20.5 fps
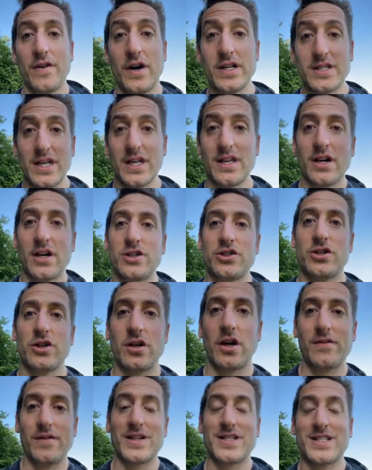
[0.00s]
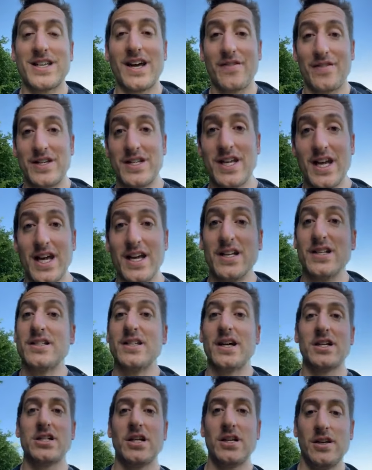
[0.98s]
1300 over 7
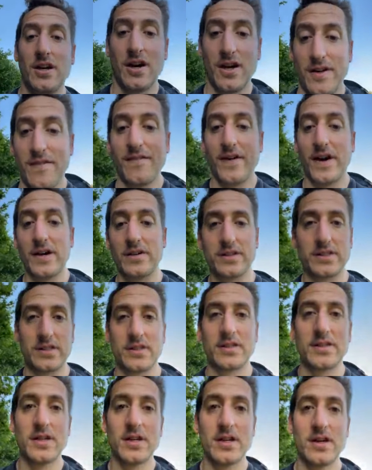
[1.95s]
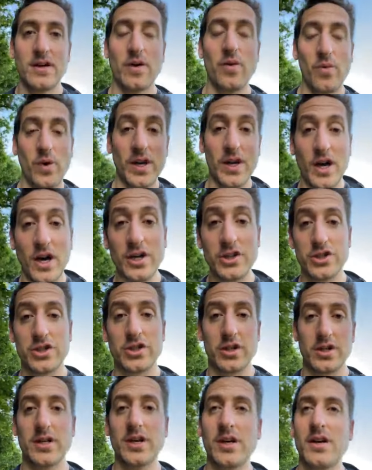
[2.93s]
days is actually
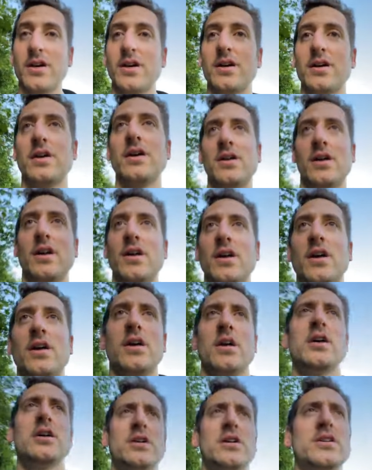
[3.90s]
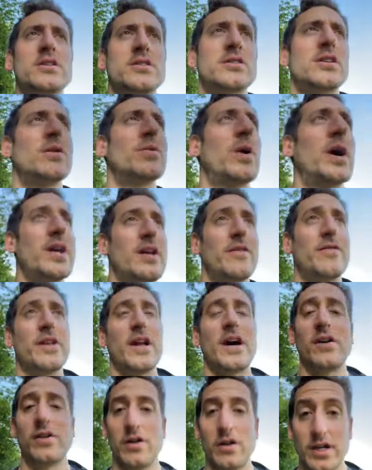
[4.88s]
9,100. So where
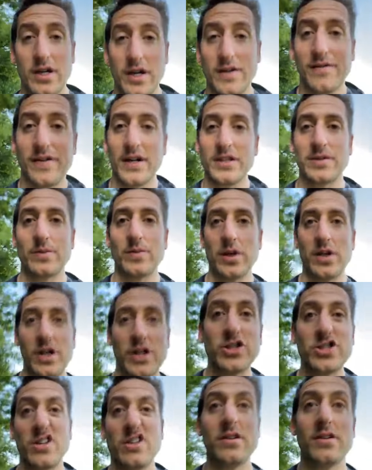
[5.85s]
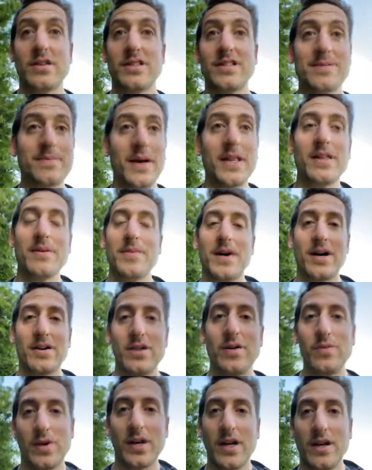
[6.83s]
you've now got 9,100, you can spend them
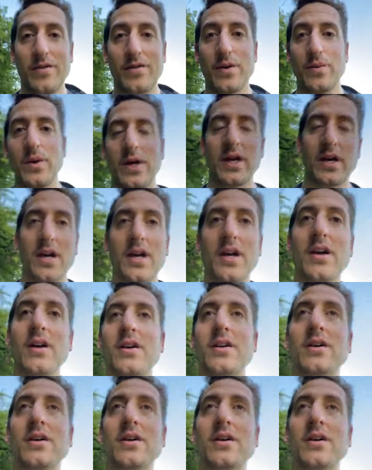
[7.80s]
how you want over the week.